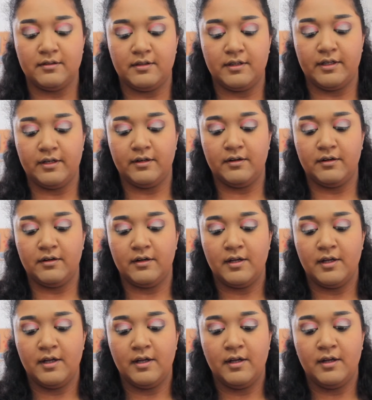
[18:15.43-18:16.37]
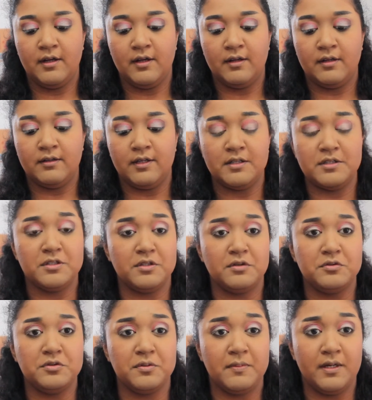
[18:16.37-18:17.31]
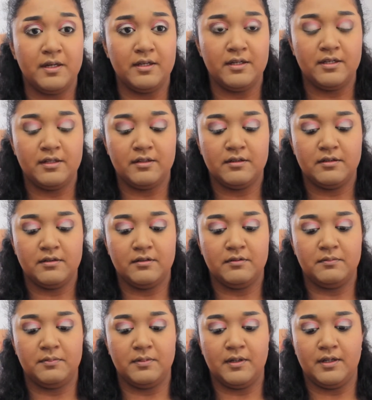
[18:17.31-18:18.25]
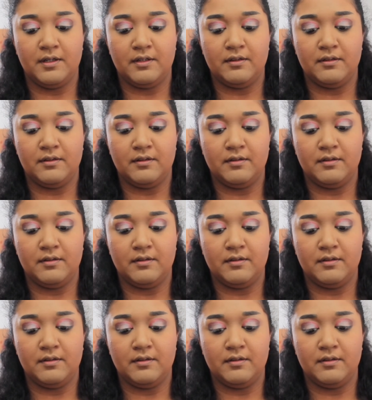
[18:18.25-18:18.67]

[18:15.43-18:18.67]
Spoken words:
They're not so dramatic, but